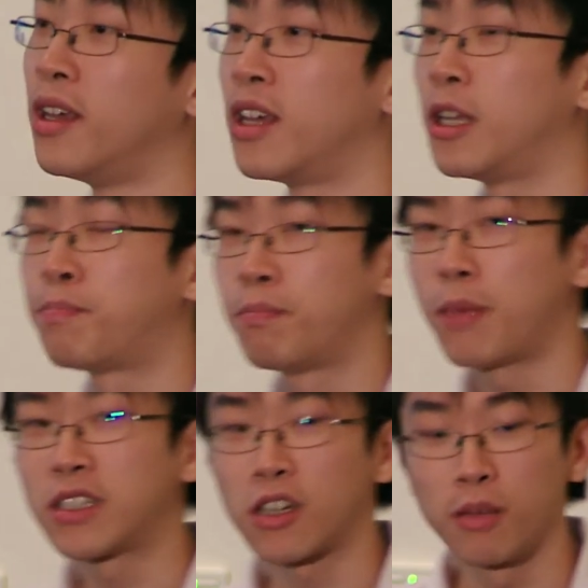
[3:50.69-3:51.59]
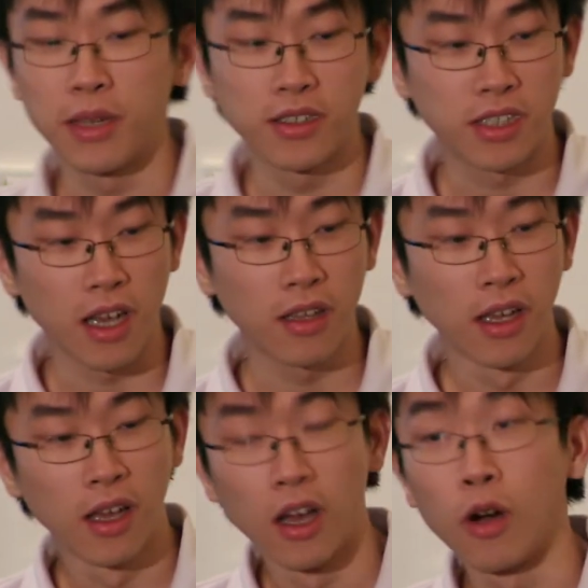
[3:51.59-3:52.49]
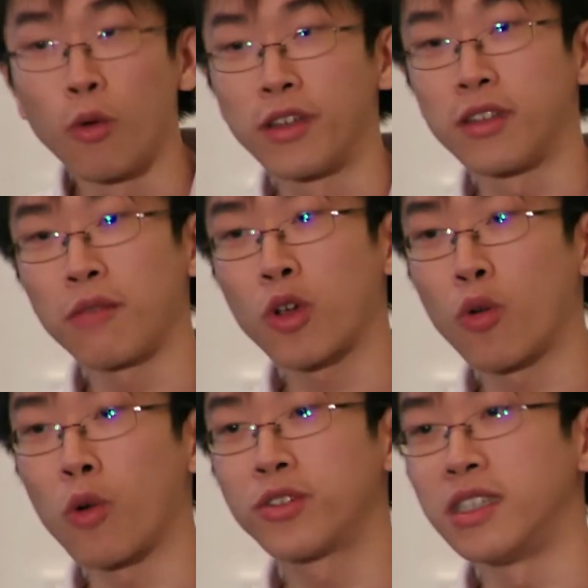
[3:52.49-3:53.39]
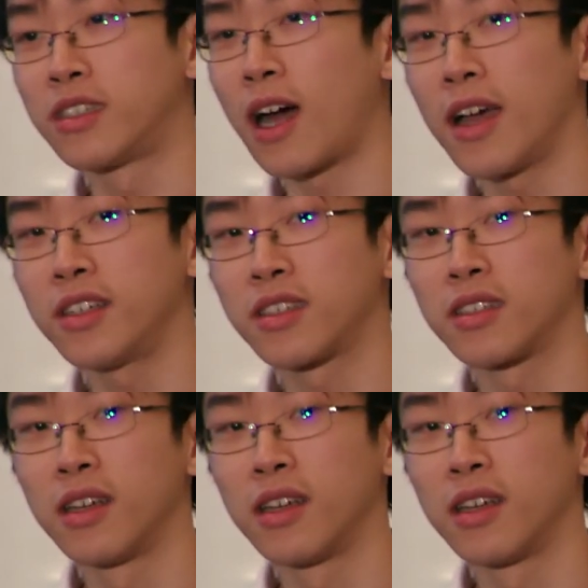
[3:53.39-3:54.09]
It basically means that when a network grows in size,